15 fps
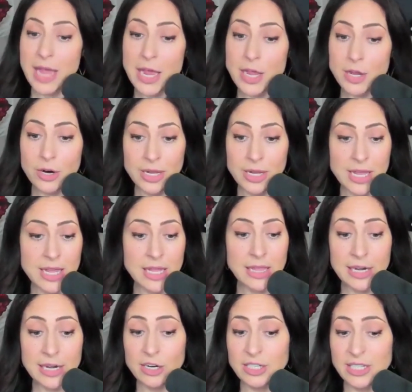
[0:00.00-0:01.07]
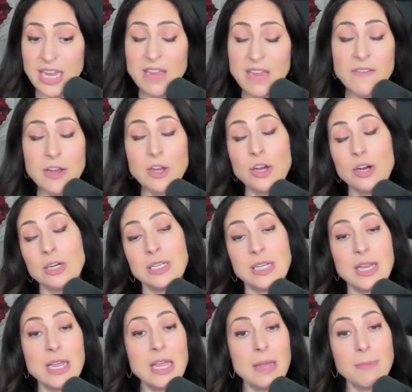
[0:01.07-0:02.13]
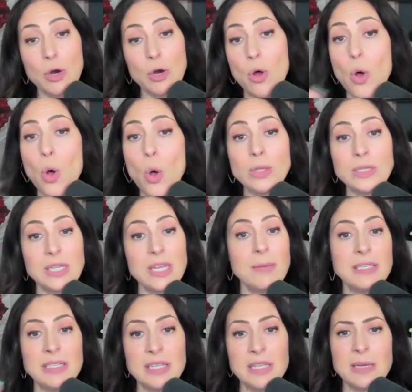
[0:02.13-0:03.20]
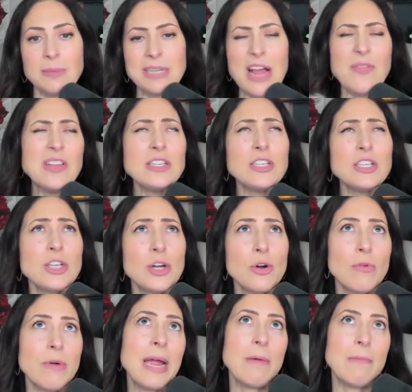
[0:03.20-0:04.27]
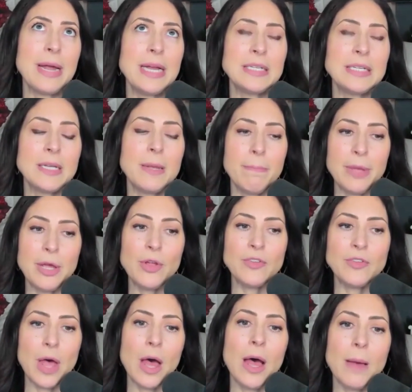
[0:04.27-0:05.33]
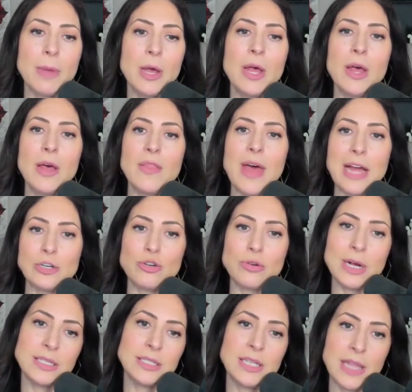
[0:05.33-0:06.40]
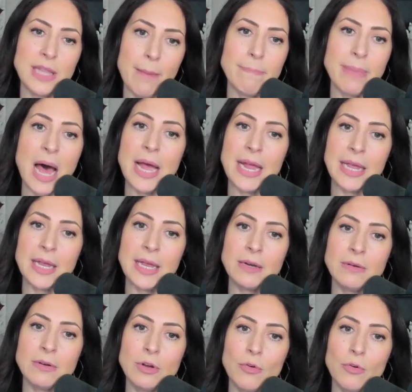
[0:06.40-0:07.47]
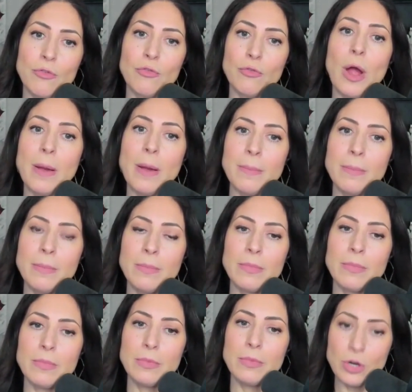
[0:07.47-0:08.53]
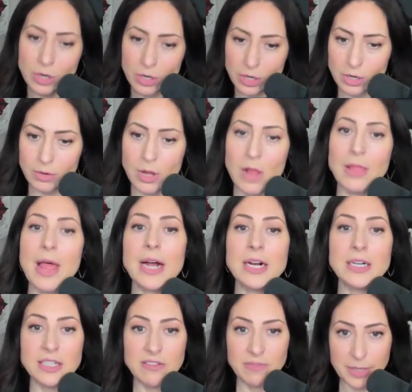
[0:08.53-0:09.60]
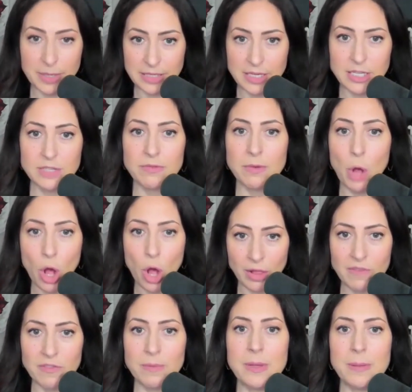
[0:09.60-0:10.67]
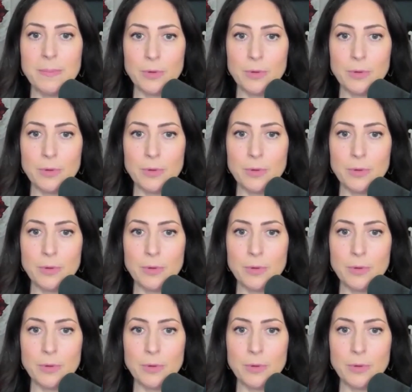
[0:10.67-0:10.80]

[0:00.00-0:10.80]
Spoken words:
take your key leaders, even your team, your whole team, and sit them down. This is a great way to build up that trust and that buy-in from your collective business, from all of the